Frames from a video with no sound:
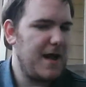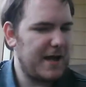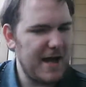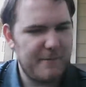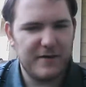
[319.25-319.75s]

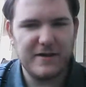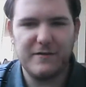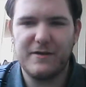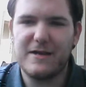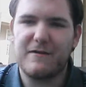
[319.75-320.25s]
kind of pretty
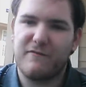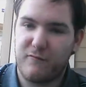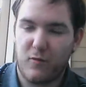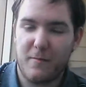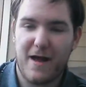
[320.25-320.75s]
unique
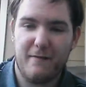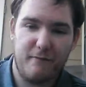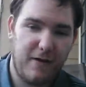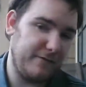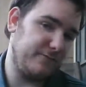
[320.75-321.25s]

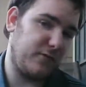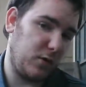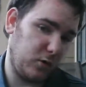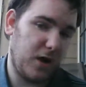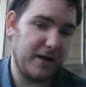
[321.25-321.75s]
format, but for
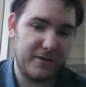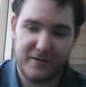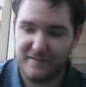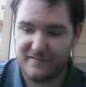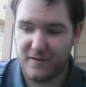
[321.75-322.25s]
a lot of
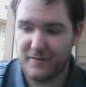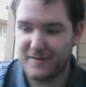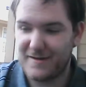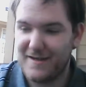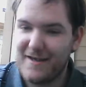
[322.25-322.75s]
good jokes,
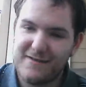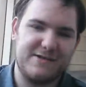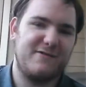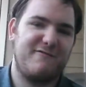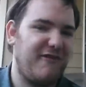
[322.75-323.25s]

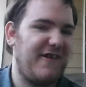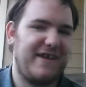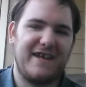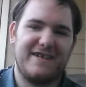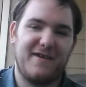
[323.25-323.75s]
you know,
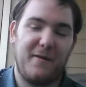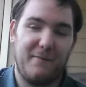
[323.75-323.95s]
Twilight,